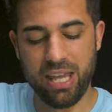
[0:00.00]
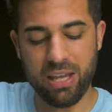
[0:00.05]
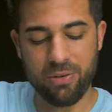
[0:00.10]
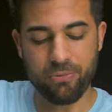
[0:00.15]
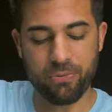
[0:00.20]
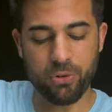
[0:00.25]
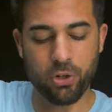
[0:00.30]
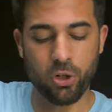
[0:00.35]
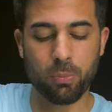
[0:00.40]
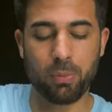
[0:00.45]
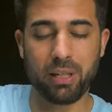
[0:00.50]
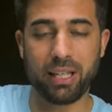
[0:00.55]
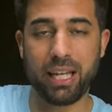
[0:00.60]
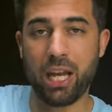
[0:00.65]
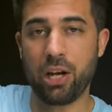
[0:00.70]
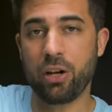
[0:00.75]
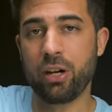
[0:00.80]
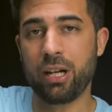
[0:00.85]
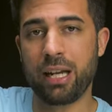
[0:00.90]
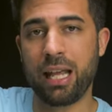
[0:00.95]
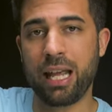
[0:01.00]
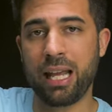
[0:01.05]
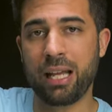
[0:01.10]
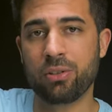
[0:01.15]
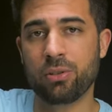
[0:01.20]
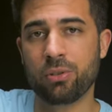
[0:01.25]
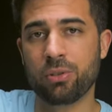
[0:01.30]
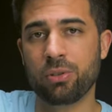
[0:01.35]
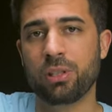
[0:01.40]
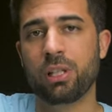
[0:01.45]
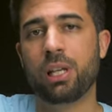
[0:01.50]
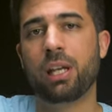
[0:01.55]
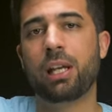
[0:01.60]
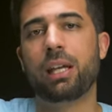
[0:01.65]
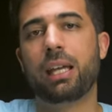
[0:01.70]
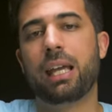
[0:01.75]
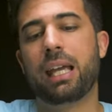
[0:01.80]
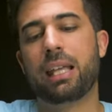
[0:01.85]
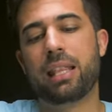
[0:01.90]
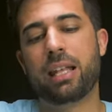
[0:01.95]
a firm carrying handle,
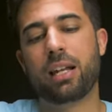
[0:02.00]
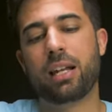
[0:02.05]
and